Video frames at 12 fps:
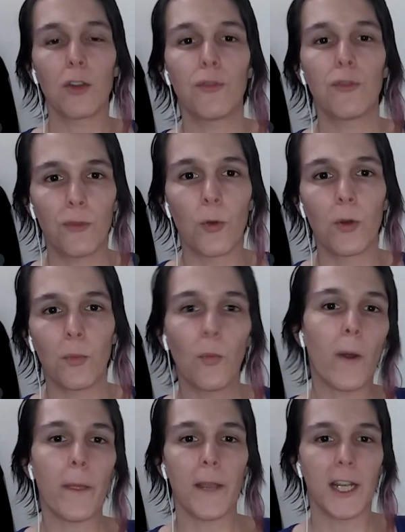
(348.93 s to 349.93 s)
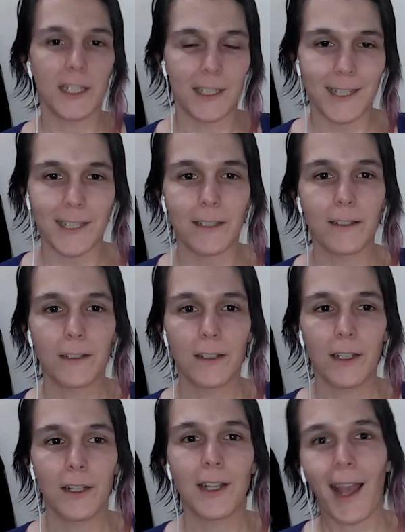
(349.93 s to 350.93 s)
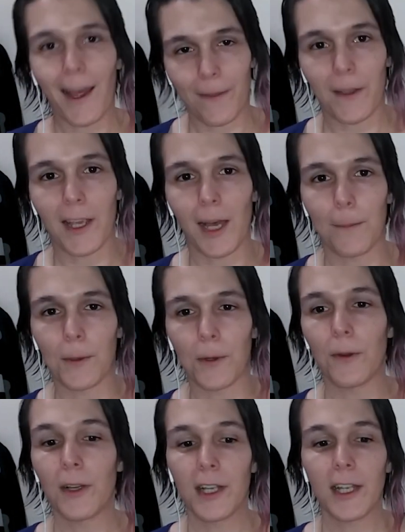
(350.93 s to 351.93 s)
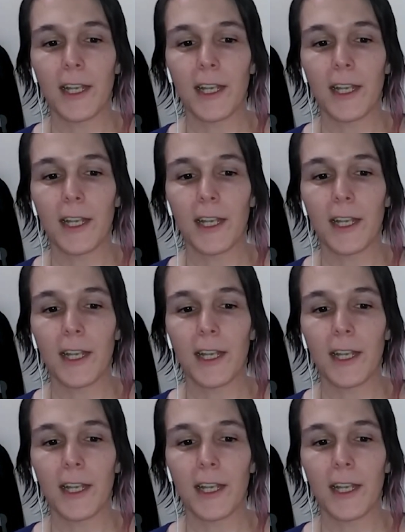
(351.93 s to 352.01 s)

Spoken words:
for what they did at the Capitol.